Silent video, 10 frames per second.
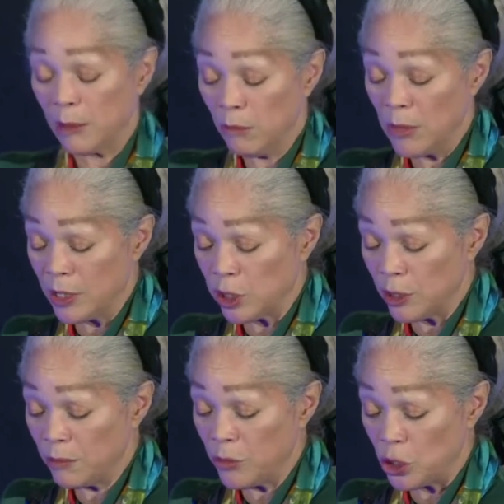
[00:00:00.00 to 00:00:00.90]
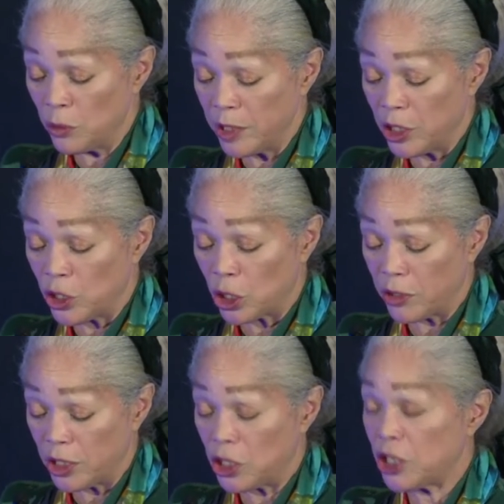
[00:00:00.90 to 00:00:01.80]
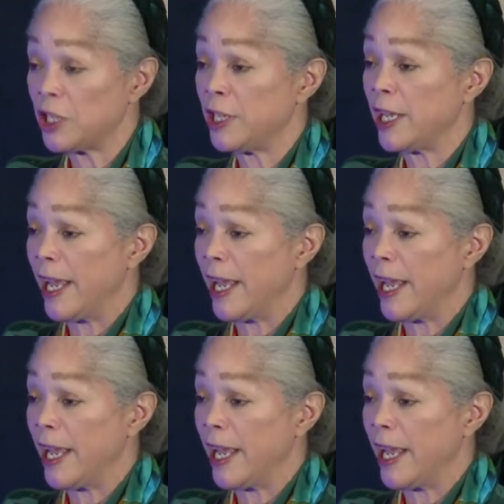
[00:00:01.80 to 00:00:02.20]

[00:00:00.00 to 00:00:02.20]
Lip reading: Muslim, Jewish, Christian,